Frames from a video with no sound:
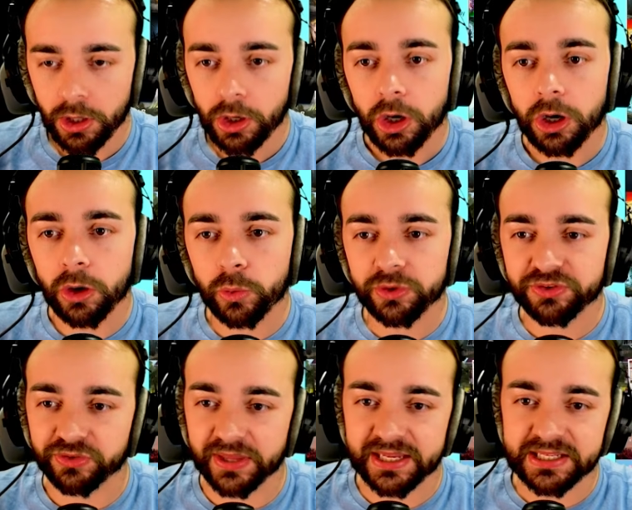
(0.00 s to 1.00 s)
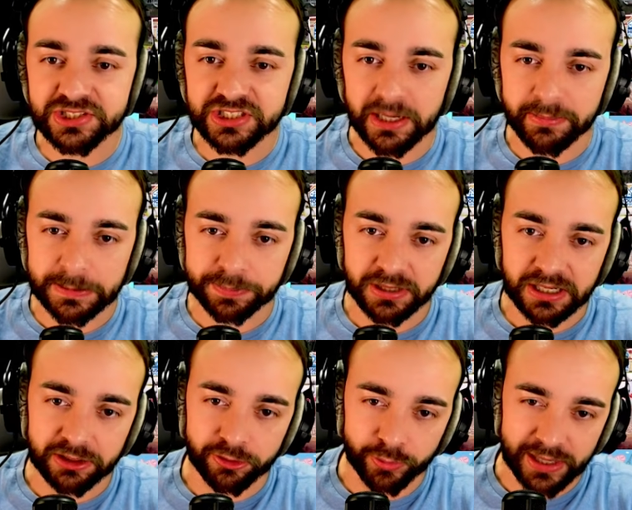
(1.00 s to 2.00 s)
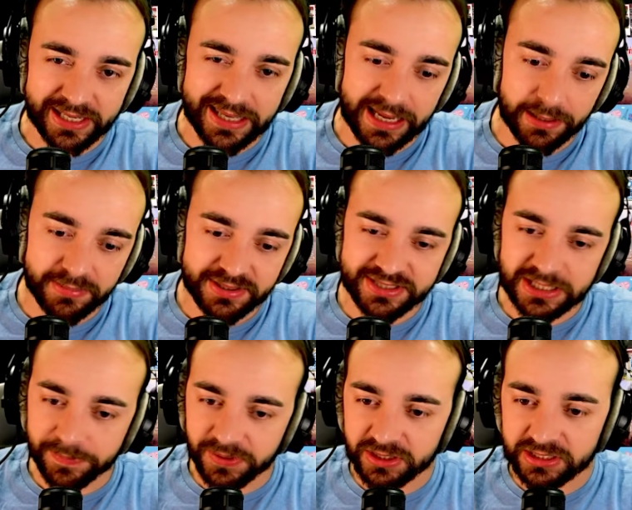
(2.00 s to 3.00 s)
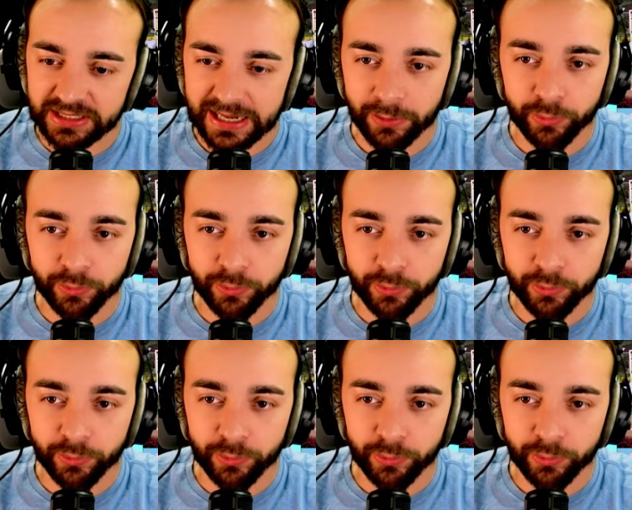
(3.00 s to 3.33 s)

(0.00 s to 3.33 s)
Hogwarts Legacy, I'm going to put it a great game. Typically,